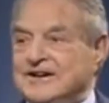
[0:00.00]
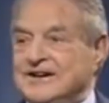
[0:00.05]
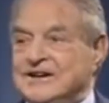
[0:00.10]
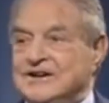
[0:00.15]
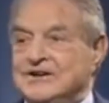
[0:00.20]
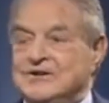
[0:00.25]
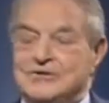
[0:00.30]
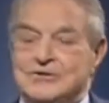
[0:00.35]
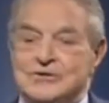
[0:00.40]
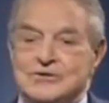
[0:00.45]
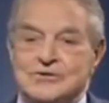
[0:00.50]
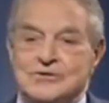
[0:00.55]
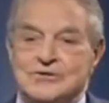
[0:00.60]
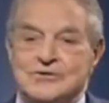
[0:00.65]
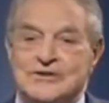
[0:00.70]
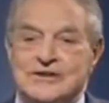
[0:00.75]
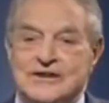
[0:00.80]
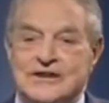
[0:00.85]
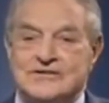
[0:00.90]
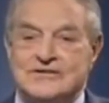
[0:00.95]

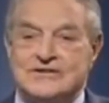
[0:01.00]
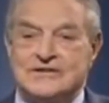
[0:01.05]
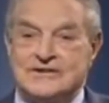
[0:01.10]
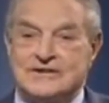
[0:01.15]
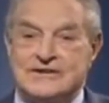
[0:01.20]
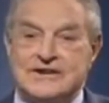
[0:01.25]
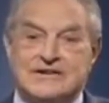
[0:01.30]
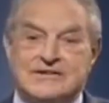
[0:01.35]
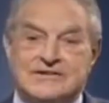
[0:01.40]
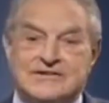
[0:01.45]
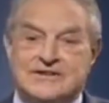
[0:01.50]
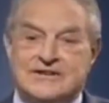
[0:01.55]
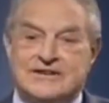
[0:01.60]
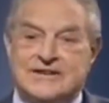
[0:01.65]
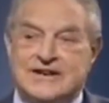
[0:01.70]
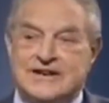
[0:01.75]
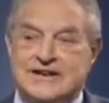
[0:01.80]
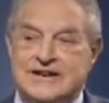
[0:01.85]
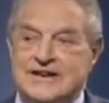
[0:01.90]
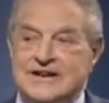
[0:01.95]
introduced
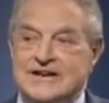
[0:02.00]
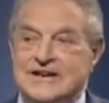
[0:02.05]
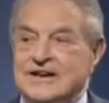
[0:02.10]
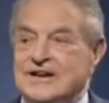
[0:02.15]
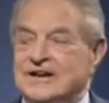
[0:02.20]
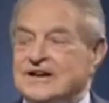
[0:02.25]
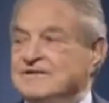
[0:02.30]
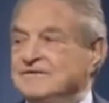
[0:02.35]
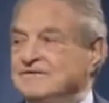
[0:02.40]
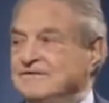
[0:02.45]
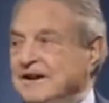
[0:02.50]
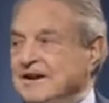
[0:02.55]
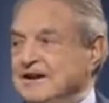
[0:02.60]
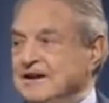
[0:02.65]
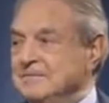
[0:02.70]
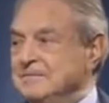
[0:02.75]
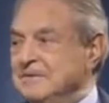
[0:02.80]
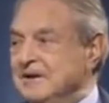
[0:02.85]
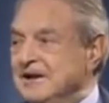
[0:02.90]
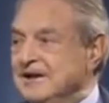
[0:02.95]
yesterday:
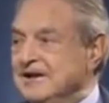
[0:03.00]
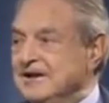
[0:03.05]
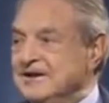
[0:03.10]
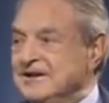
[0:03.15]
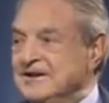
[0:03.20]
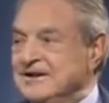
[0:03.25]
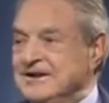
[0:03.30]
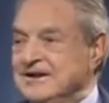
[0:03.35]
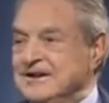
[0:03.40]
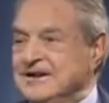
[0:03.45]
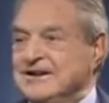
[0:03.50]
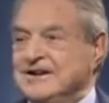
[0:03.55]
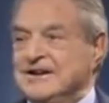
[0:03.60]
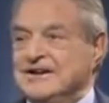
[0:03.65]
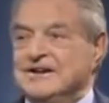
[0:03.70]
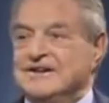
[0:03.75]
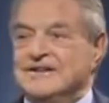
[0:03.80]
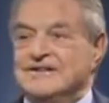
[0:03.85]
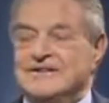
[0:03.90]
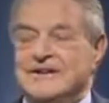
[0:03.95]

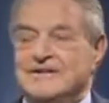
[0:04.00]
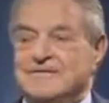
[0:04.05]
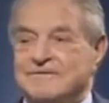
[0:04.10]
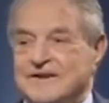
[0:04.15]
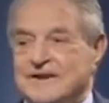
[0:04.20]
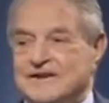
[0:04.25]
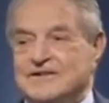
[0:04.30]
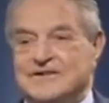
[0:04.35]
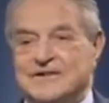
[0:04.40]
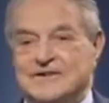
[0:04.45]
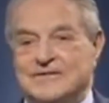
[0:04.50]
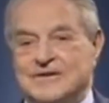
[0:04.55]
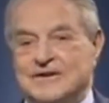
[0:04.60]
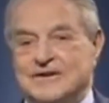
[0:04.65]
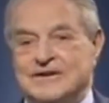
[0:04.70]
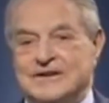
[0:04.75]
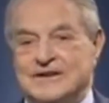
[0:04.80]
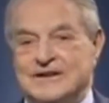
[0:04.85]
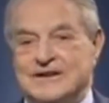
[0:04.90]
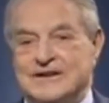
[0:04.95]
fallibility,
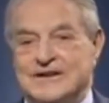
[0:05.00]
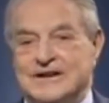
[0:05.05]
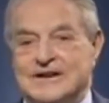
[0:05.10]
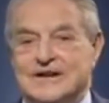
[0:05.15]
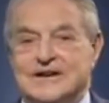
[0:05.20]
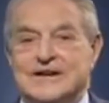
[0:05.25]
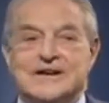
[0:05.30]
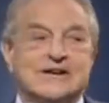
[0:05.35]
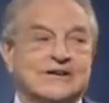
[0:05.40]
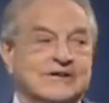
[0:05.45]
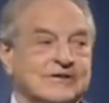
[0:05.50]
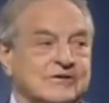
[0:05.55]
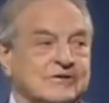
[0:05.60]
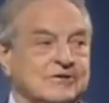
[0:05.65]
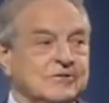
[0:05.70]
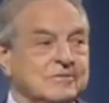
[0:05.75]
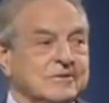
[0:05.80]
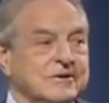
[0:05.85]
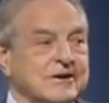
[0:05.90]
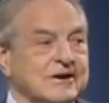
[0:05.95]
reflexivity, and the
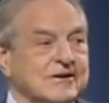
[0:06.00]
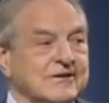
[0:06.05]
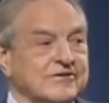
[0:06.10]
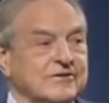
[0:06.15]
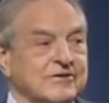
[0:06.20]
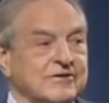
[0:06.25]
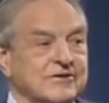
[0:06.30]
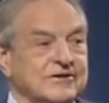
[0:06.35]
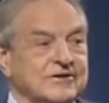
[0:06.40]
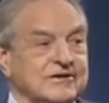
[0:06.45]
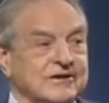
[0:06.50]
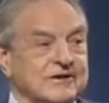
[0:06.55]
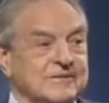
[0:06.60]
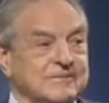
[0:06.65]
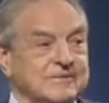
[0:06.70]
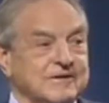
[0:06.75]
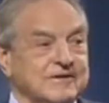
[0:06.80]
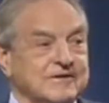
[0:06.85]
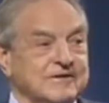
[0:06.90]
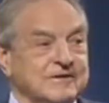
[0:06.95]
human uncertainty
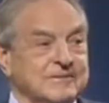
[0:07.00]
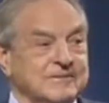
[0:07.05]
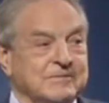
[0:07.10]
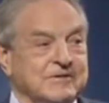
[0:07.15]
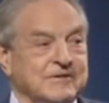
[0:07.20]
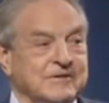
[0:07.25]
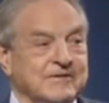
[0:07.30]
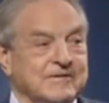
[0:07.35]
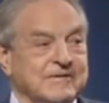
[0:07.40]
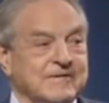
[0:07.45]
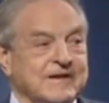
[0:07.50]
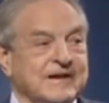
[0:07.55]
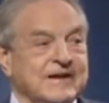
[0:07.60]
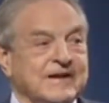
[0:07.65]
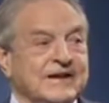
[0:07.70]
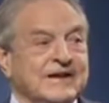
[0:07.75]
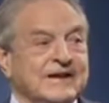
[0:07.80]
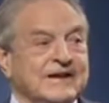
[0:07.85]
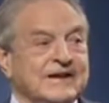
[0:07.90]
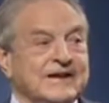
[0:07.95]
principle
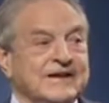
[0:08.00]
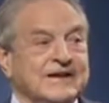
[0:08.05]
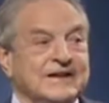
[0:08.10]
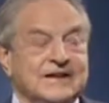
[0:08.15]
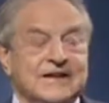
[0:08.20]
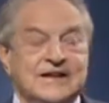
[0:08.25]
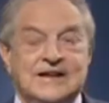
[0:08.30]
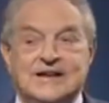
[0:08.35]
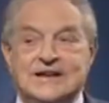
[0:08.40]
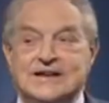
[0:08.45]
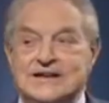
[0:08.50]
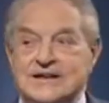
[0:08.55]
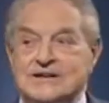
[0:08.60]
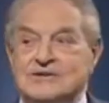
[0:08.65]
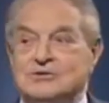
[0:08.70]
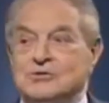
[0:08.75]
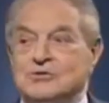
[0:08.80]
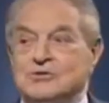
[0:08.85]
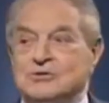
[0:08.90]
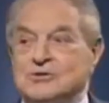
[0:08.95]

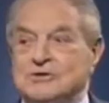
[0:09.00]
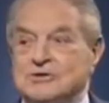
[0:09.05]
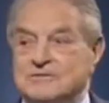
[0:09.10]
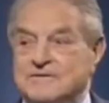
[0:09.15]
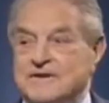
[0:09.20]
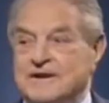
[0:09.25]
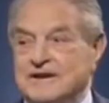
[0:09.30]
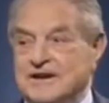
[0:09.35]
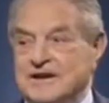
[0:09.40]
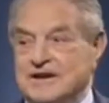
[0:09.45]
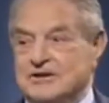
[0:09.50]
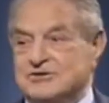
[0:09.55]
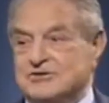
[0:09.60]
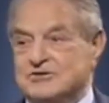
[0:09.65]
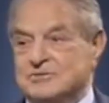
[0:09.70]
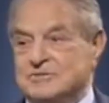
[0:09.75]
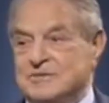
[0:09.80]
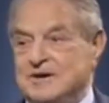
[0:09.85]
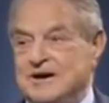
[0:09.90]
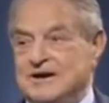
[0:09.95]
into the
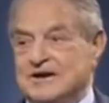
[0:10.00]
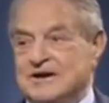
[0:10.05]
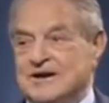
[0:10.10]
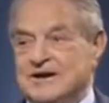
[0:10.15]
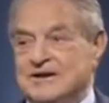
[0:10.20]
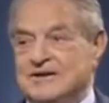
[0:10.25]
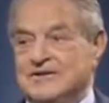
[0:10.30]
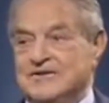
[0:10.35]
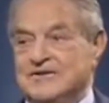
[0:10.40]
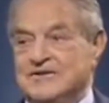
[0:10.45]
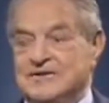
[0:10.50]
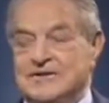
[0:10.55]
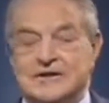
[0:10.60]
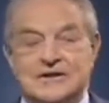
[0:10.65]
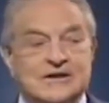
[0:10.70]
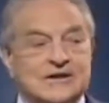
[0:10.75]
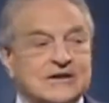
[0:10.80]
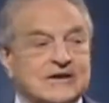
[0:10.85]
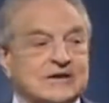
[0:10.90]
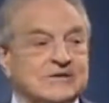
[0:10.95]
financial markets.
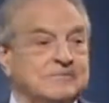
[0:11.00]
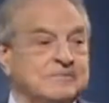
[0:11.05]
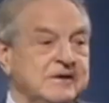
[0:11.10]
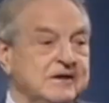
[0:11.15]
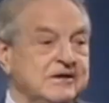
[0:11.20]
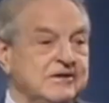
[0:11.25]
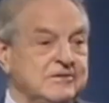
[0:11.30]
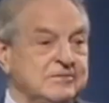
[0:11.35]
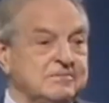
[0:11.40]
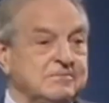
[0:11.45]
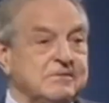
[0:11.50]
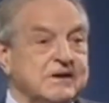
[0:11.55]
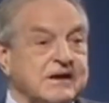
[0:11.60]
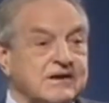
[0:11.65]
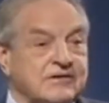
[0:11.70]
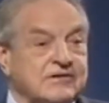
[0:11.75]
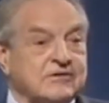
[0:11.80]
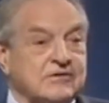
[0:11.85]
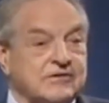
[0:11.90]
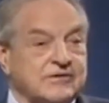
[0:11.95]
Please
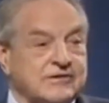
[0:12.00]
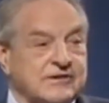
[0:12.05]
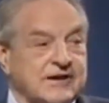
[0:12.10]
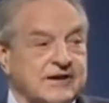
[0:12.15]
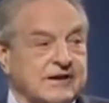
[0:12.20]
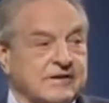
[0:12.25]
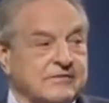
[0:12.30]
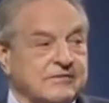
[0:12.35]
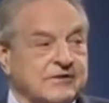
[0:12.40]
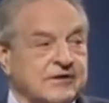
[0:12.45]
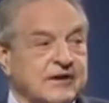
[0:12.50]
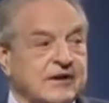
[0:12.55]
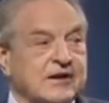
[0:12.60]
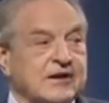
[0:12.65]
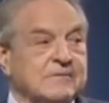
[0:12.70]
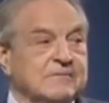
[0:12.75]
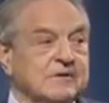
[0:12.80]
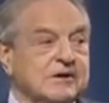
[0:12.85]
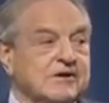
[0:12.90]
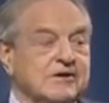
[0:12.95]
brace yourselves,
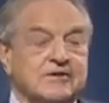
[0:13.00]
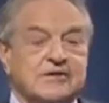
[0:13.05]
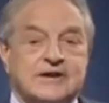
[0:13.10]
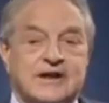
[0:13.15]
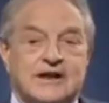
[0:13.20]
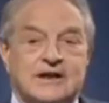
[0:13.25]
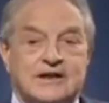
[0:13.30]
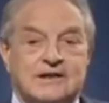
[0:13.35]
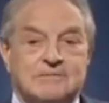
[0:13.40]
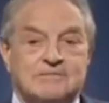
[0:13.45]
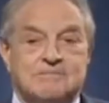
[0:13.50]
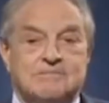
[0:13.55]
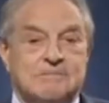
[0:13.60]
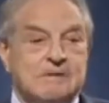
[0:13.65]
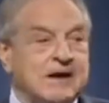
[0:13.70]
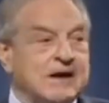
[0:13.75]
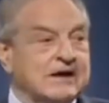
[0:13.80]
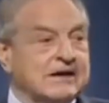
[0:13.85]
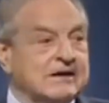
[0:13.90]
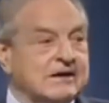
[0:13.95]
because I'll
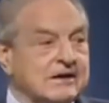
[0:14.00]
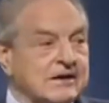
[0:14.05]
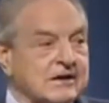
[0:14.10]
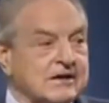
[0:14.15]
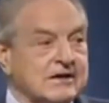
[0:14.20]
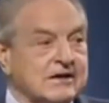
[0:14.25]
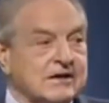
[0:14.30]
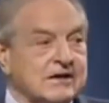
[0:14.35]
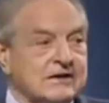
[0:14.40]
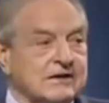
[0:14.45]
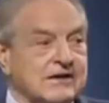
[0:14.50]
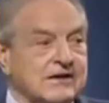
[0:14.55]
pack a